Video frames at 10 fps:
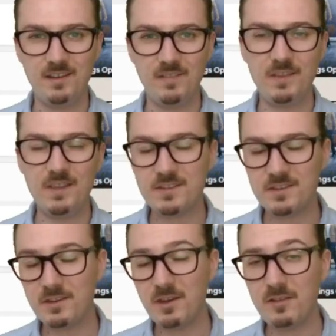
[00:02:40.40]
This
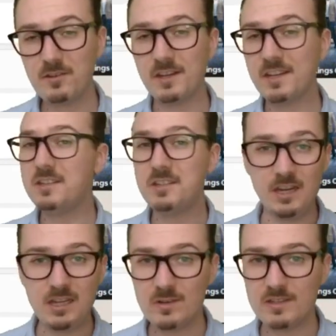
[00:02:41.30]
is another
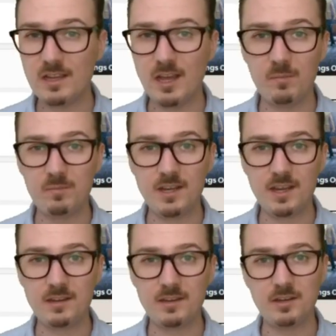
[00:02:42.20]
continuously
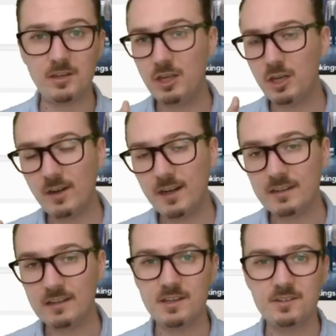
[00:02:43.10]
updated,
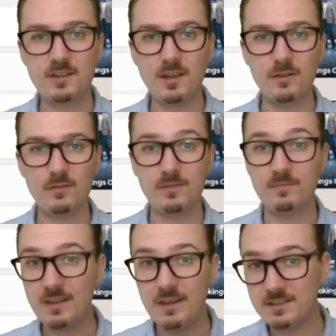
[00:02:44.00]
curated list of
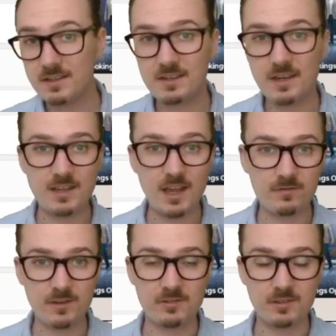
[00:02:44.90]
existing
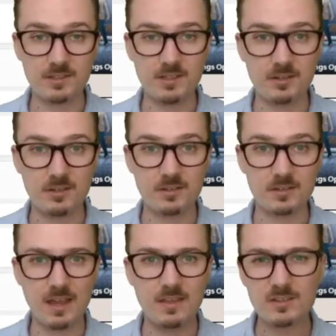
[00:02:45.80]
data
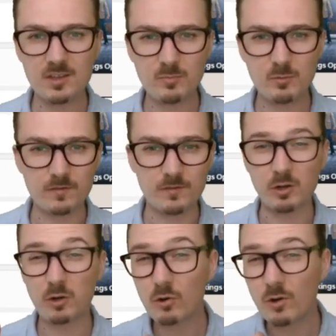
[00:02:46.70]
visualizations, and this is more of a
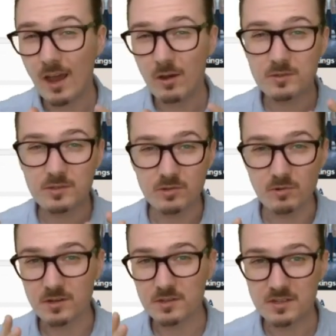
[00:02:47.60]

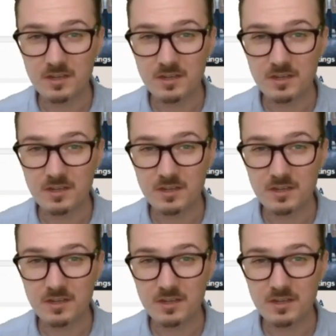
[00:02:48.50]
crowdsourced